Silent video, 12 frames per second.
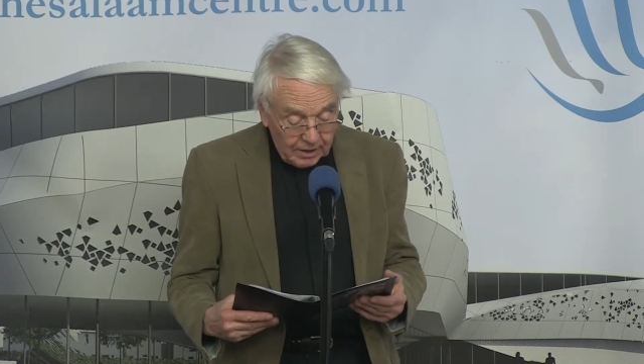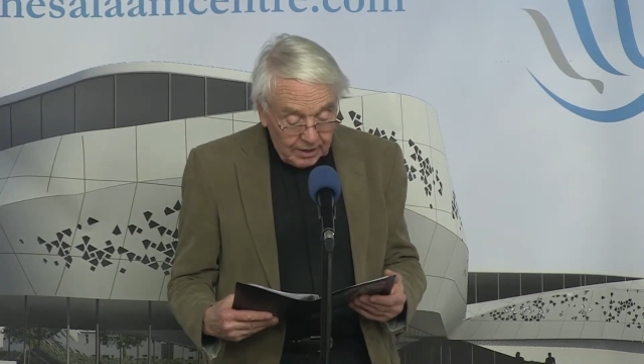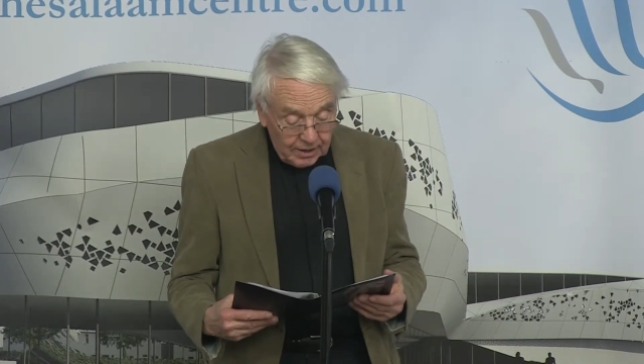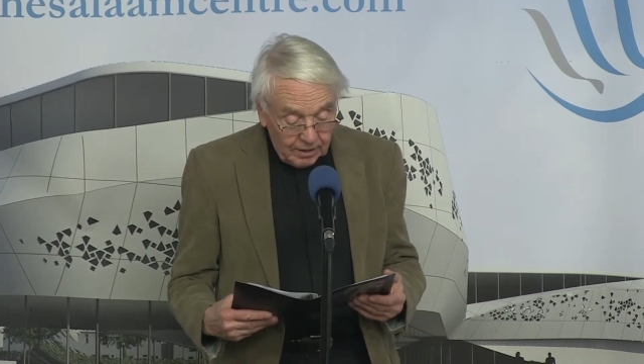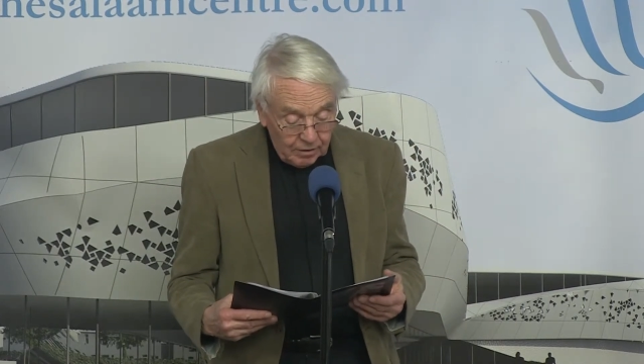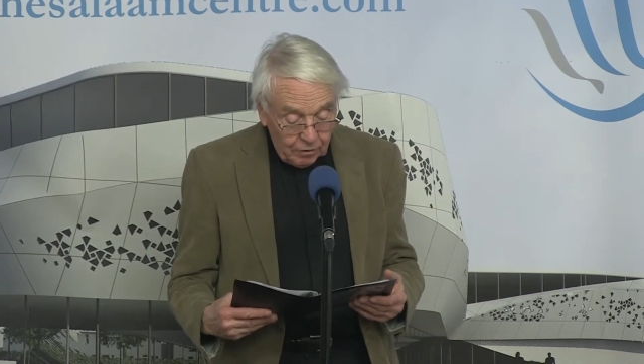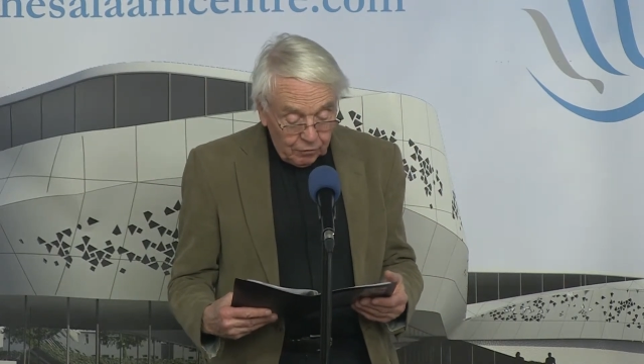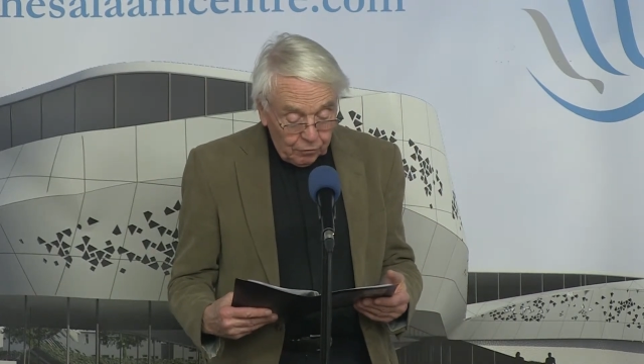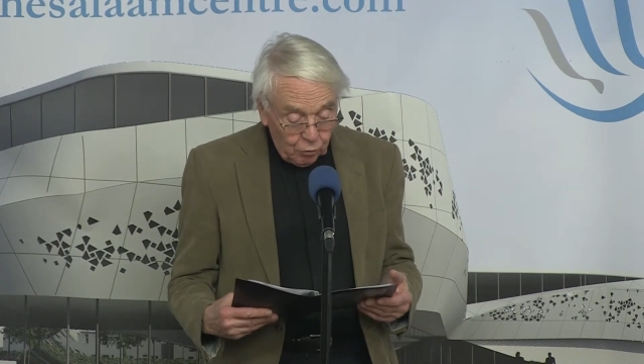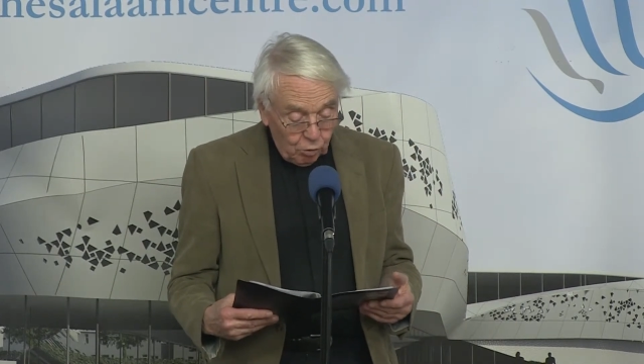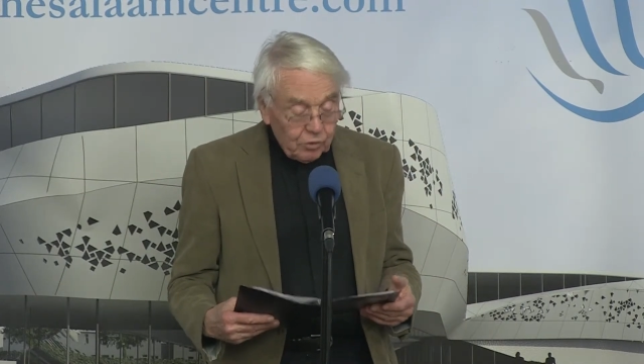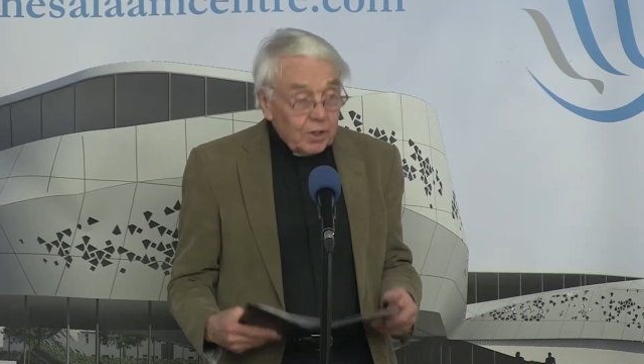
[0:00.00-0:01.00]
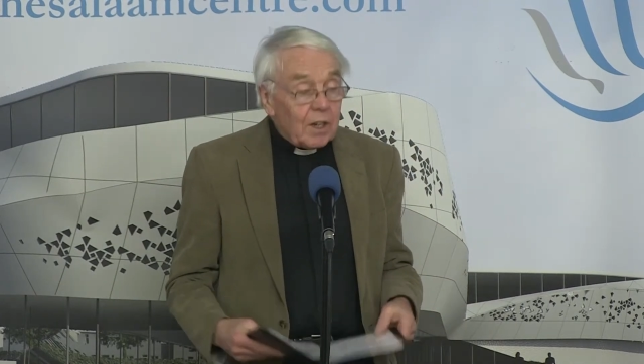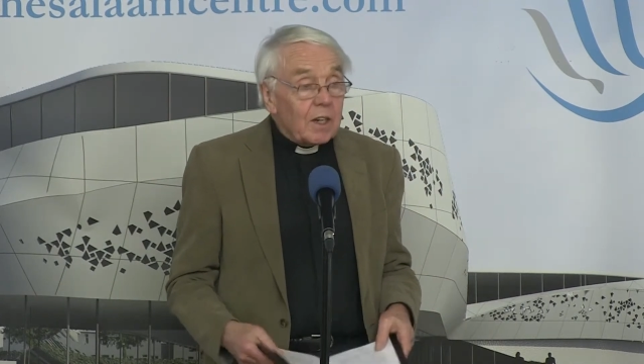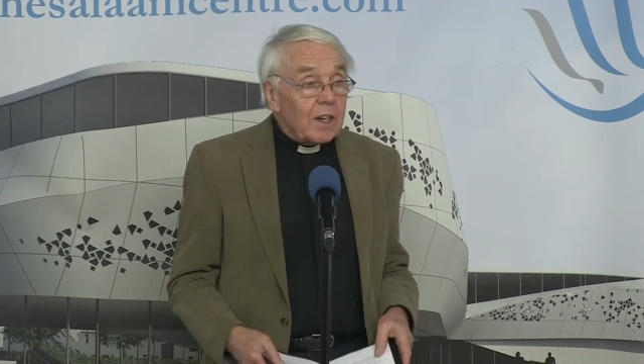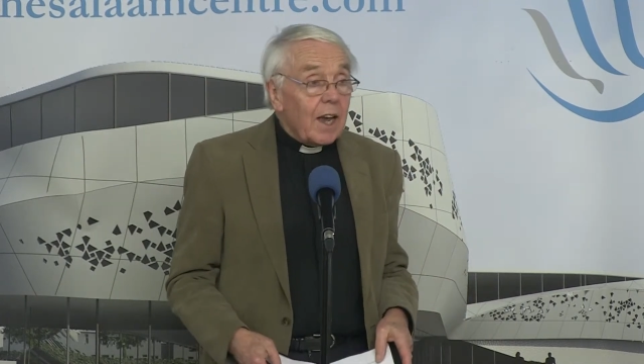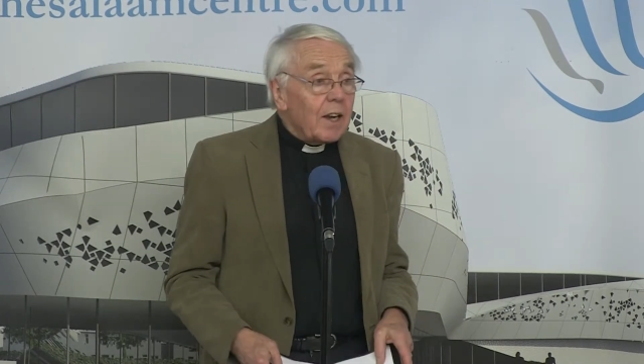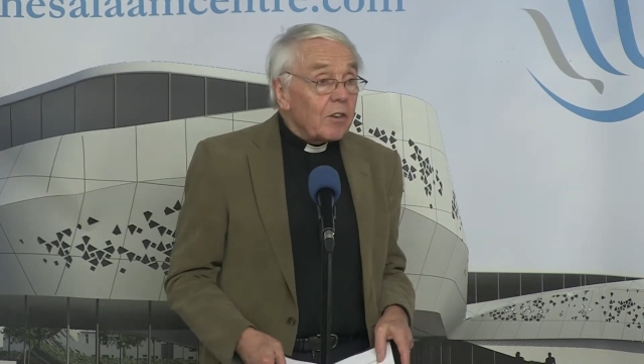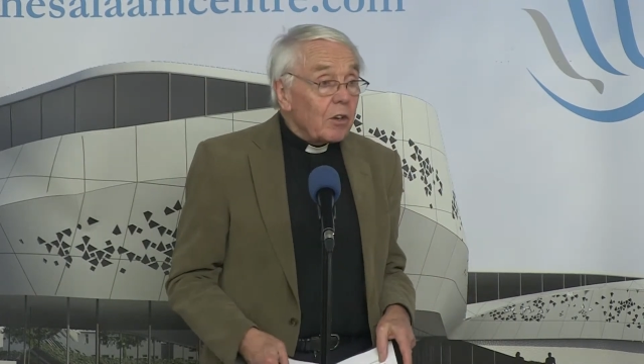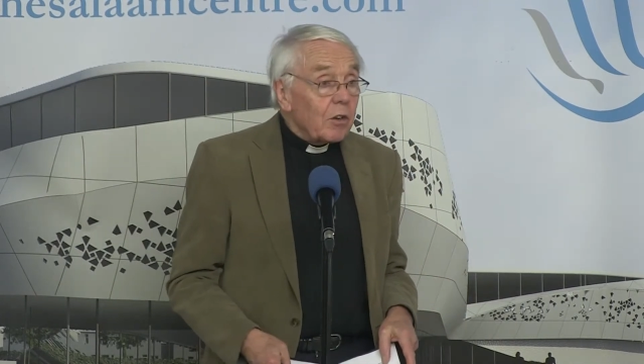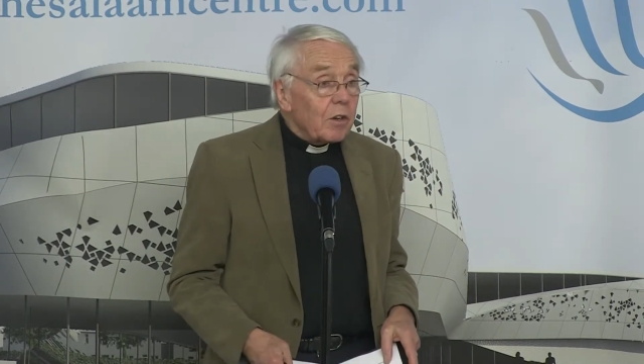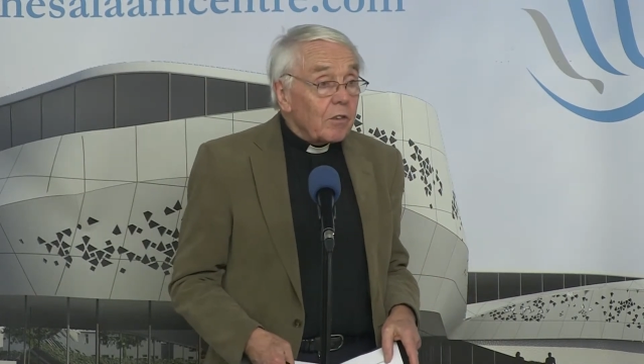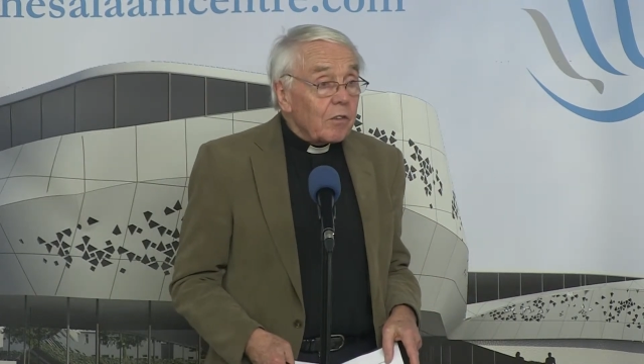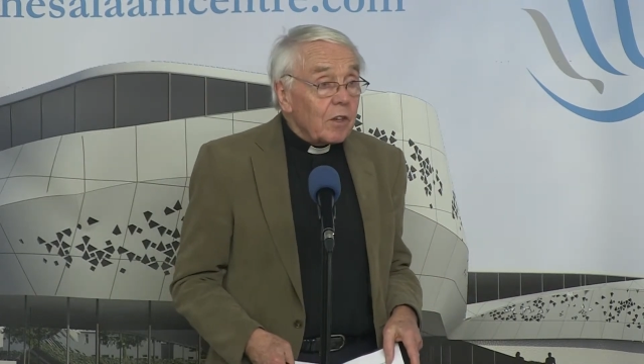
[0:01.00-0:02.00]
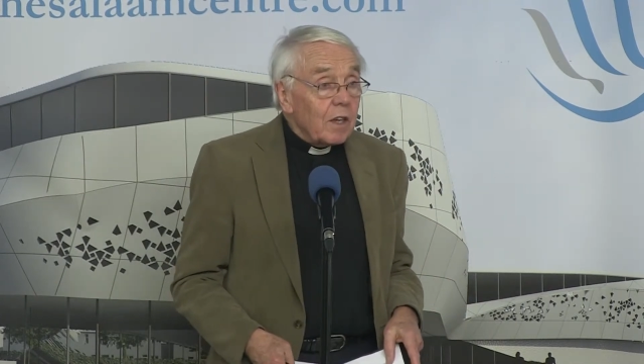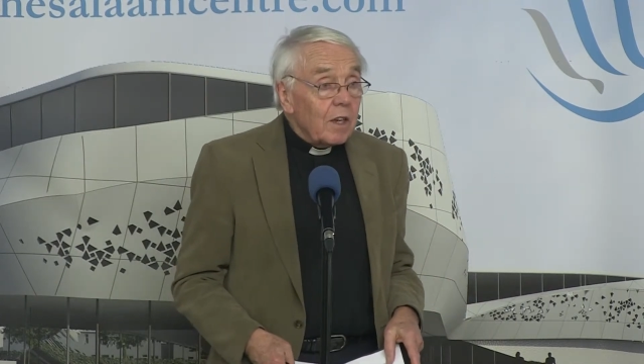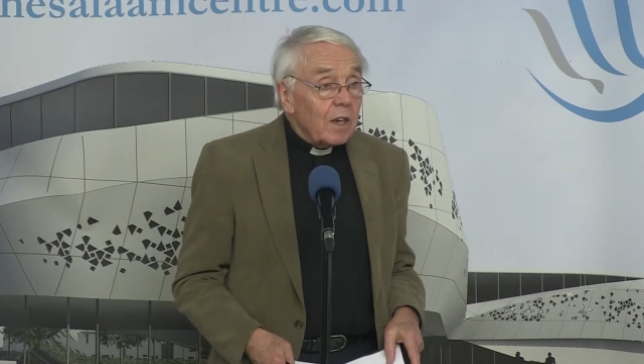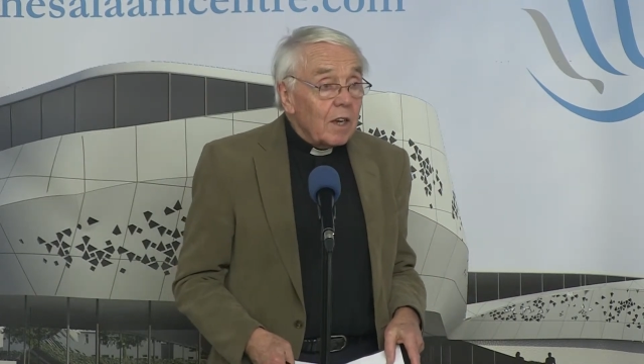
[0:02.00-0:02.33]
in 14 categories.